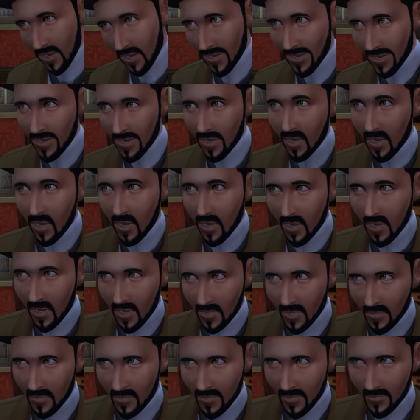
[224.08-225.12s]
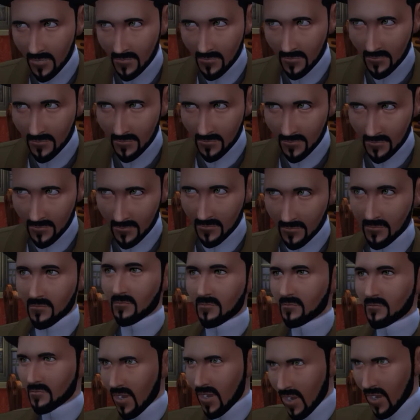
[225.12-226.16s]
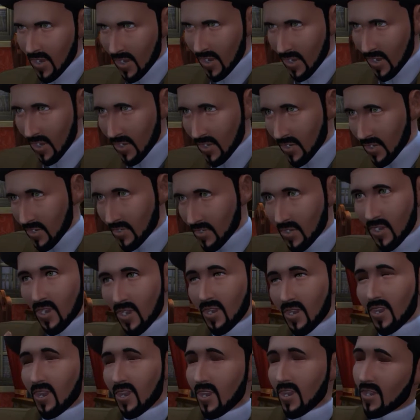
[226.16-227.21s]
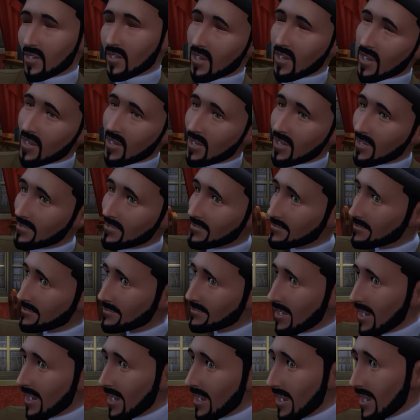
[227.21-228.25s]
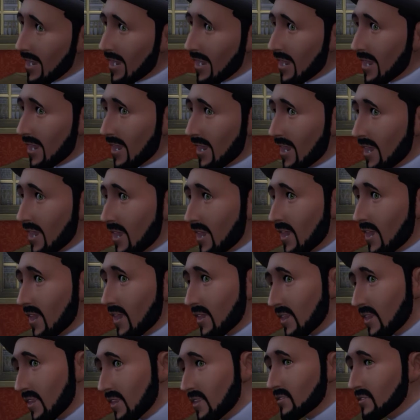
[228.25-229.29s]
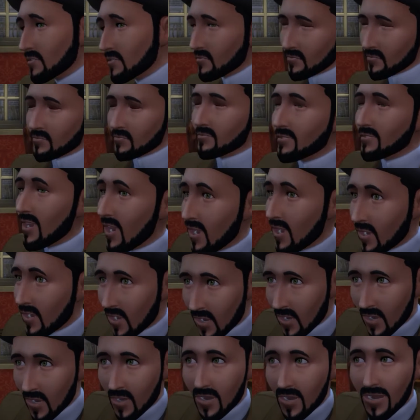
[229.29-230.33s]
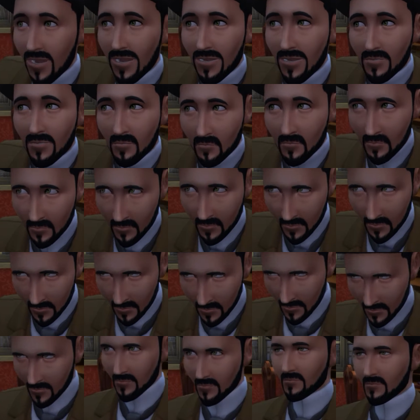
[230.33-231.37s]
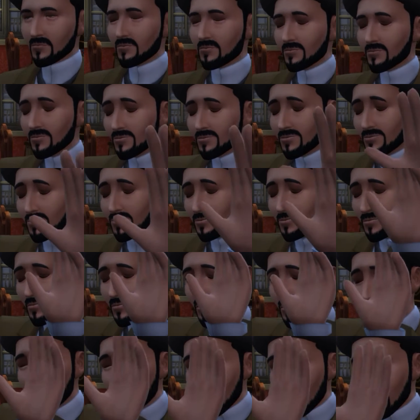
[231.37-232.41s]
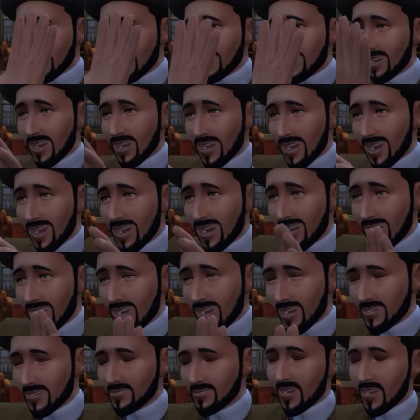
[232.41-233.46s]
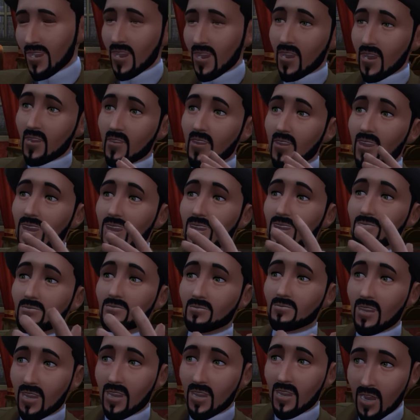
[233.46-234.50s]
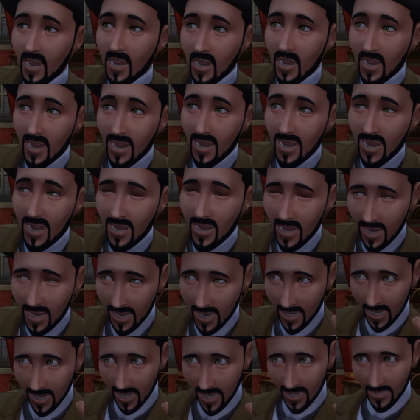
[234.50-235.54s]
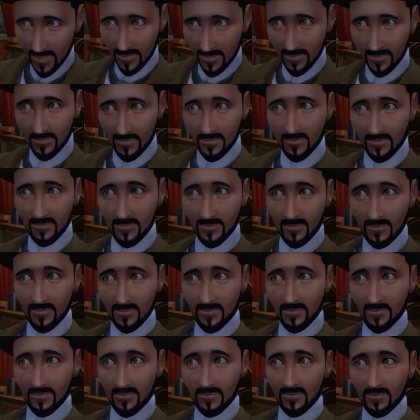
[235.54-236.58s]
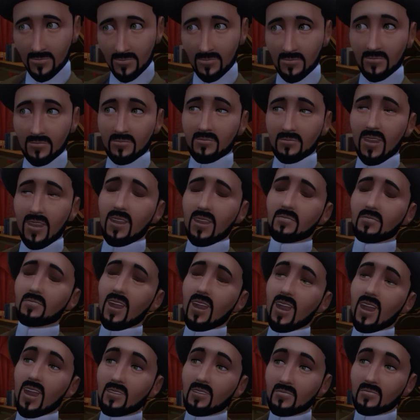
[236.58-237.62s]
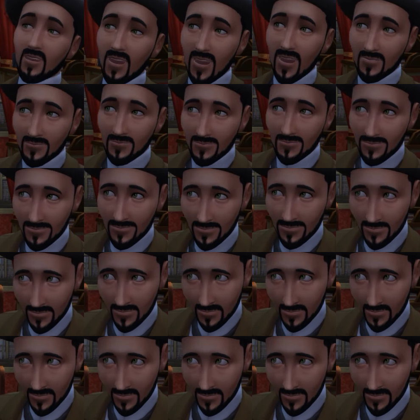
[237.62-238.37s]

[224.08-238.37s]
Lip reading: dictation, and he usually spent the evening in hunting up references and passages which bore upon the next day's work. This Willoughby Smith has nothing against him, either as a boy at Uppingham or as a young man at Cambridge.